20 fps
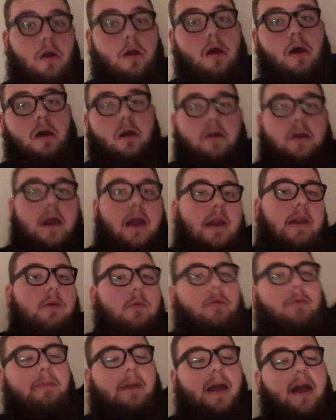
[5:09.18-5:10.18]
Alrighty,
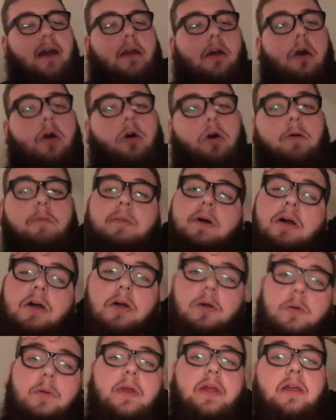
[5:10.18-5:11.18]
we're back home.
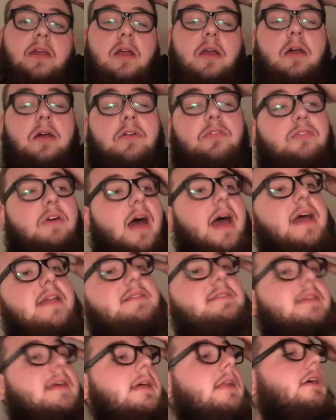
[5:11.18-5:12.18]
We had
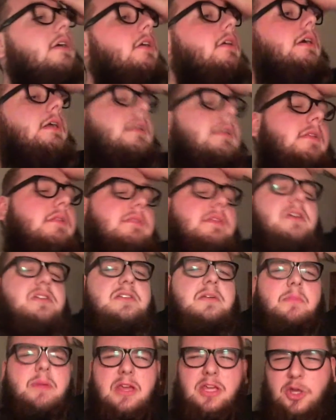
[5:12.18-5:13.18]
dinner, and there's a
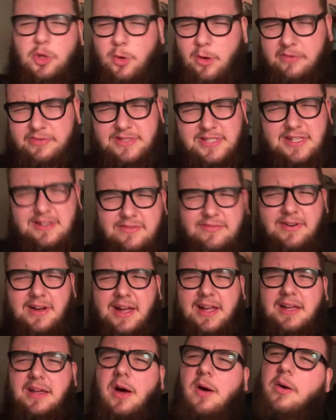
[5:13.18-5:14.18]
big UFC
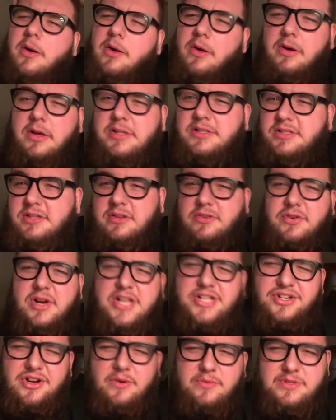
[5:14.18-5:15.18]
fight going on, so the
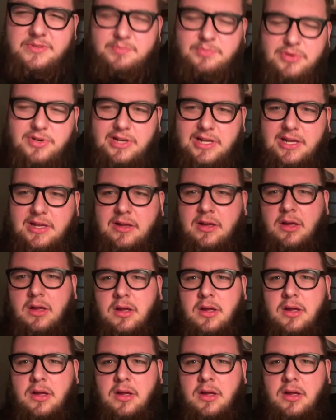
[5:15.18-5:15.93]
restaurant was pretty